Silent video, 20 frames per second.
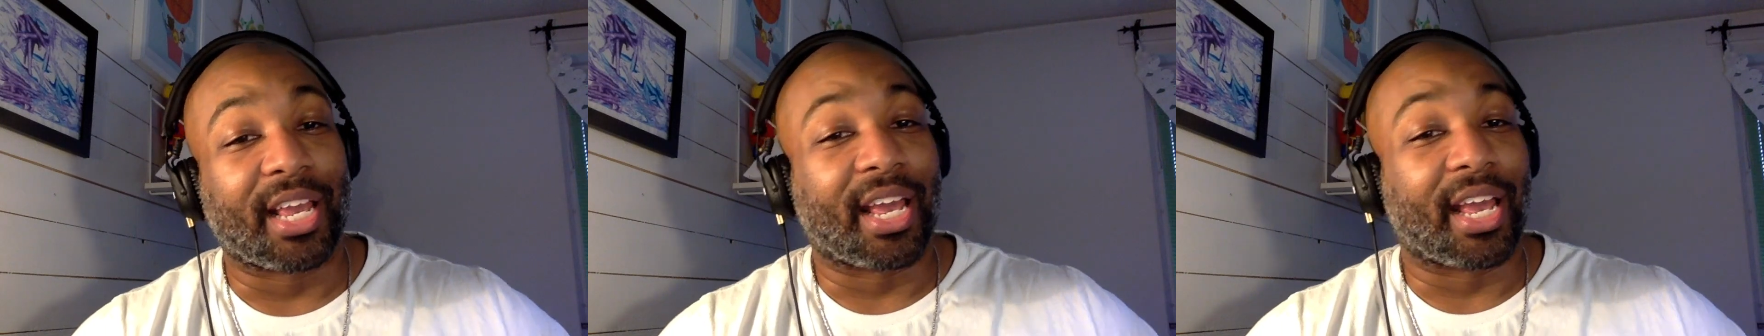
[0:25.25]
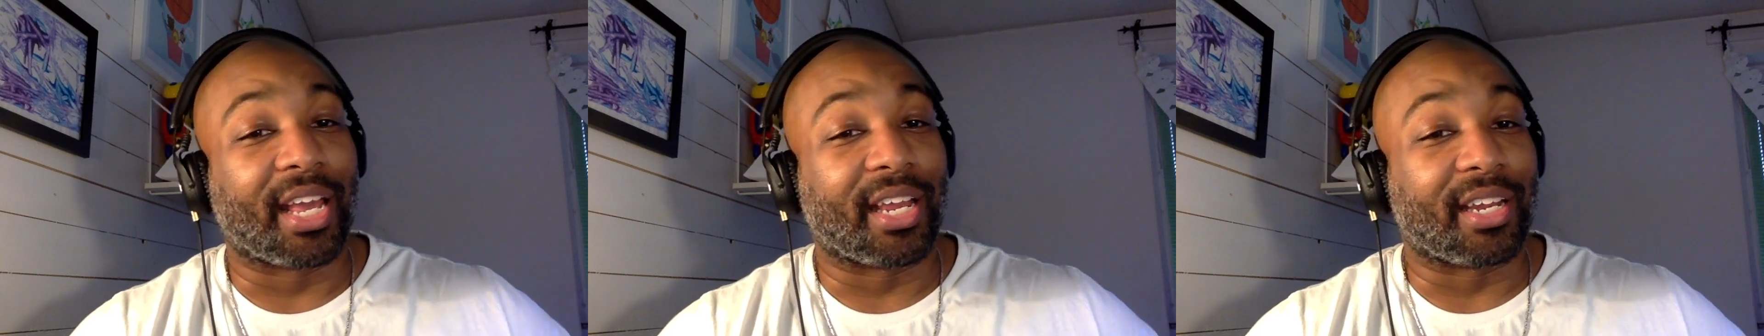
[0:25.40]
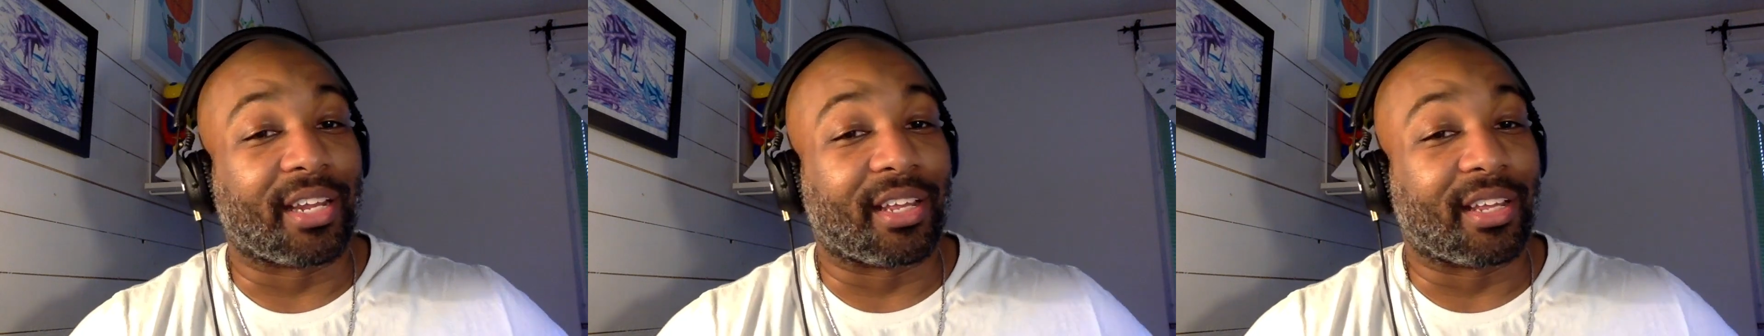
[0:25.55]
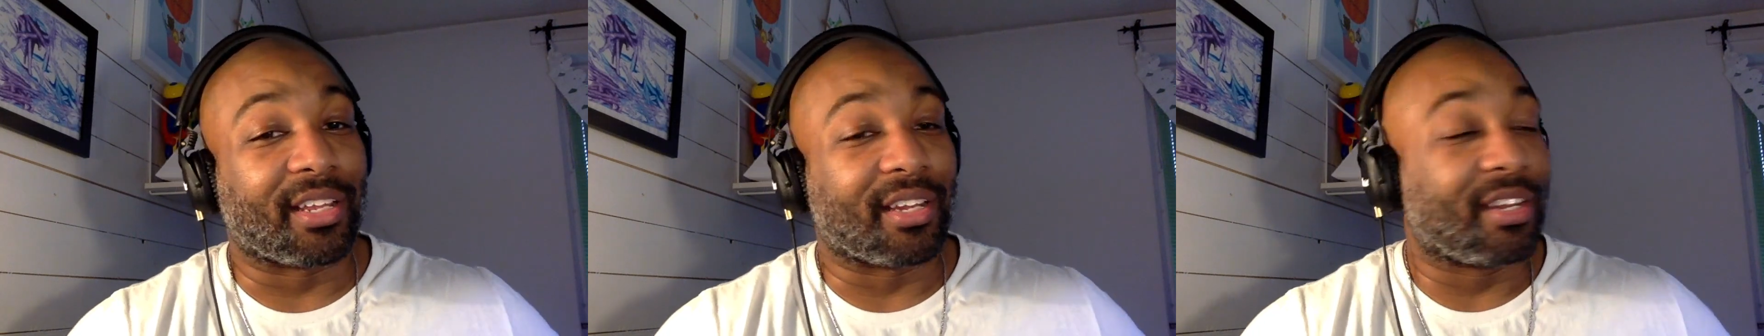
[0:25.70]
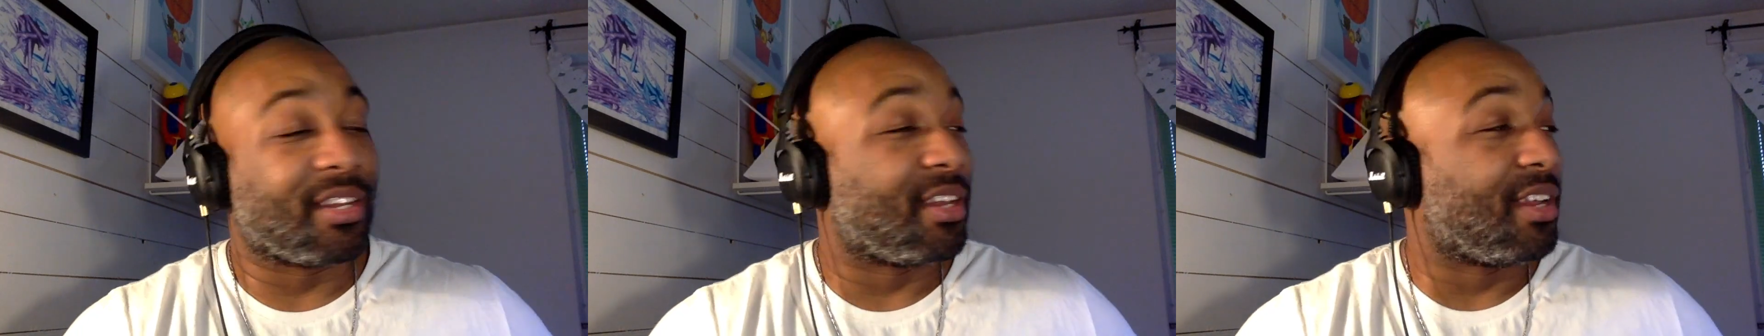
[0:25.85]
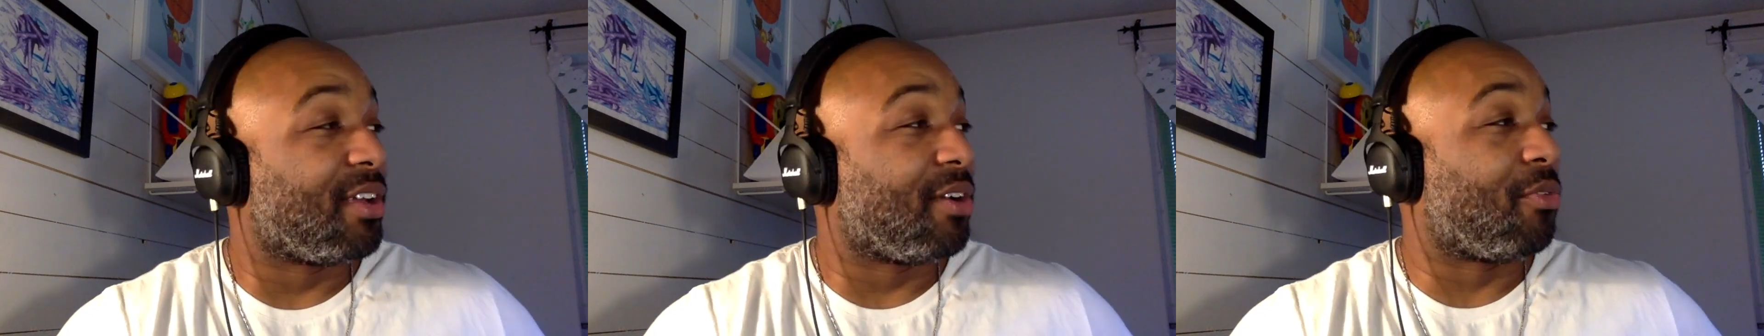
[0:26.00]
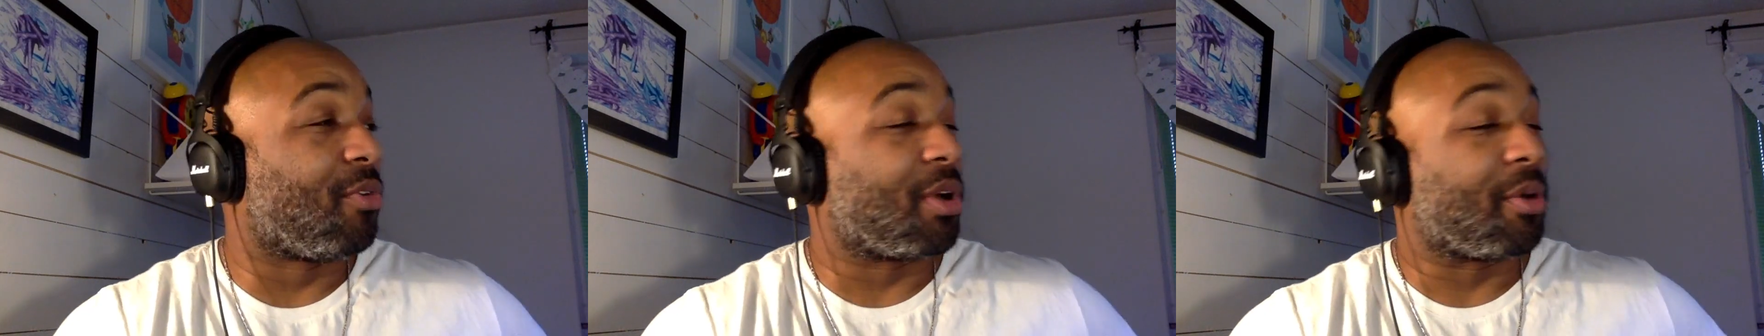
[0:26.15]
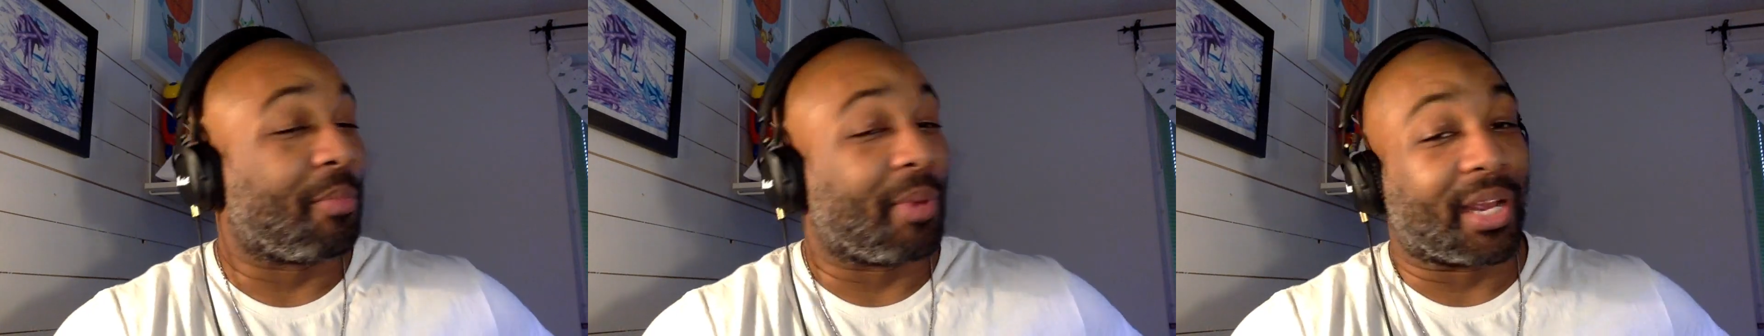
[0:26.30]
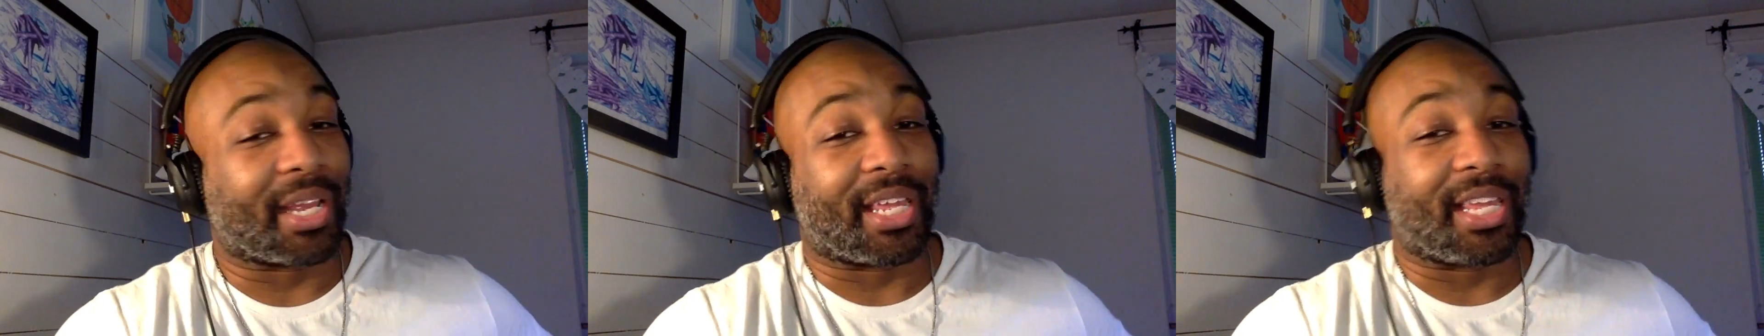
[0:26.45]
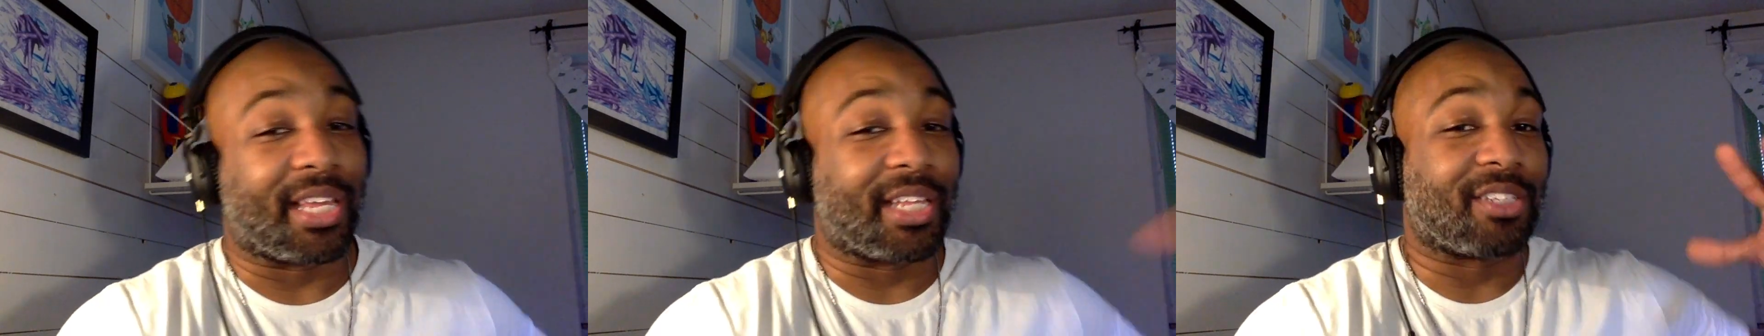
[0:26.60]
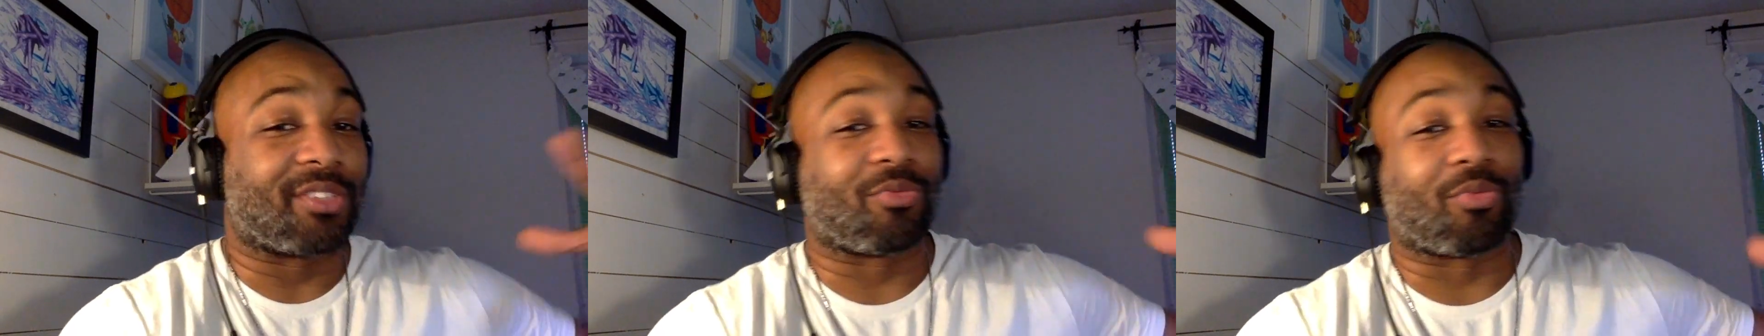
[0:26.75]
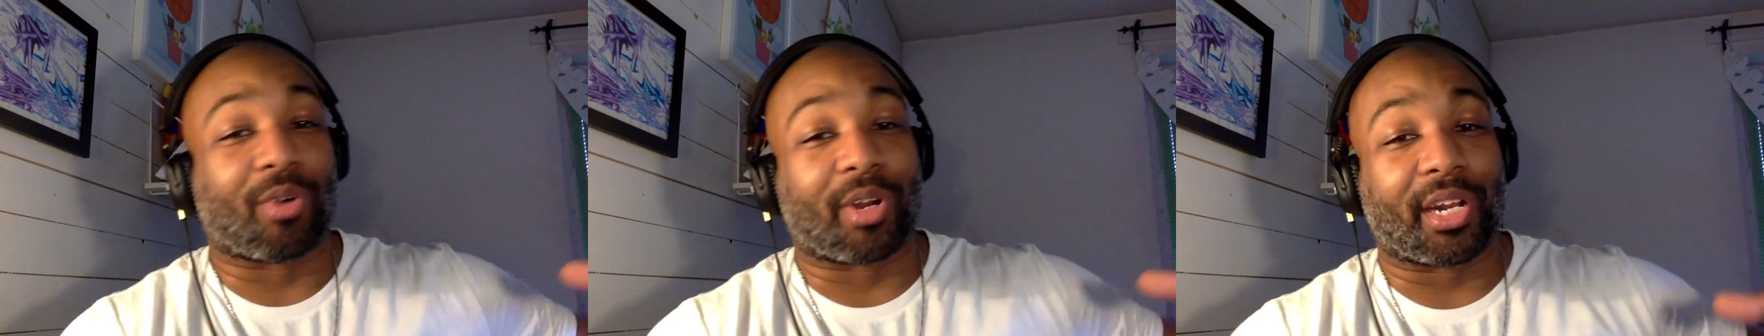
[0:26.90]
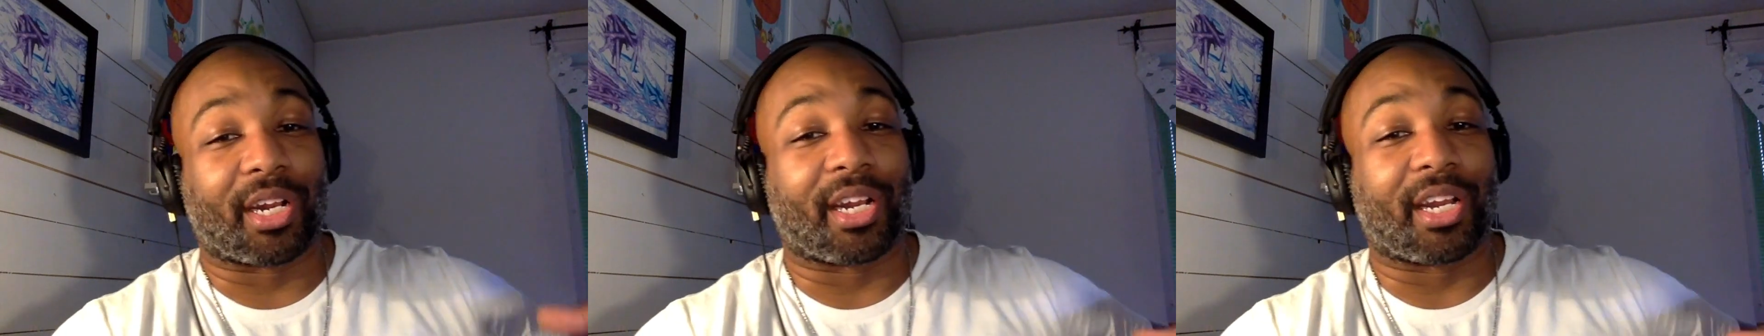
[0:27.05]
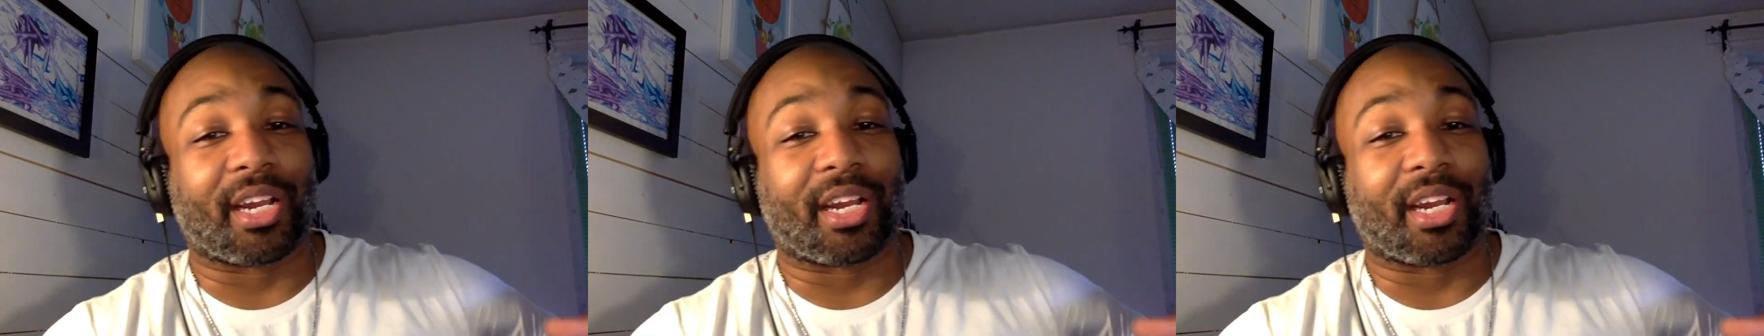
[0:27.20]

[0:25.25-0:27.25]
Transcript: and then one of my kids run in